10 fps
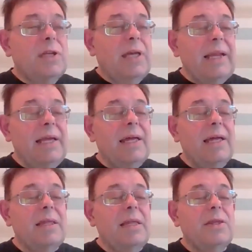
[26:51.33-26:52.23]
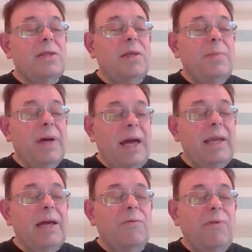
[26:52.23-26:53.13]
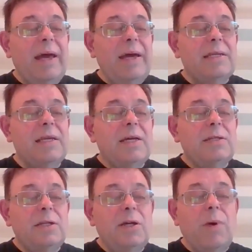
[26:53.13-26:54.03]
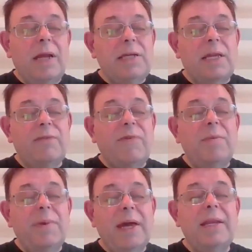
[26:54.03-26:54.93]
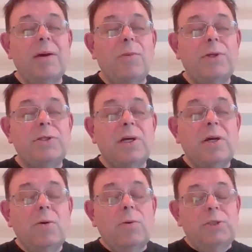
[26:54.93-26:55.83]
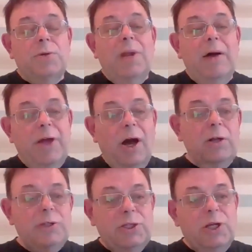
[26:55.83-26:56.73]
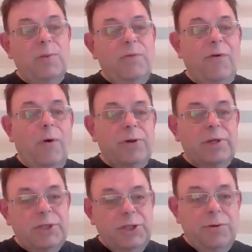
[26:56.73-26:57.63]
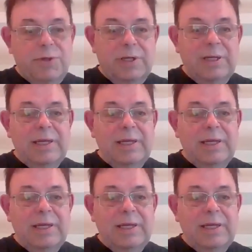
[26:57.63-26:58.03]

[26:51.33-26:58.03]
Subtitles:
getting the mechanic right to do what I said at the very beginning, which was to allow the archers to come forward and shoot,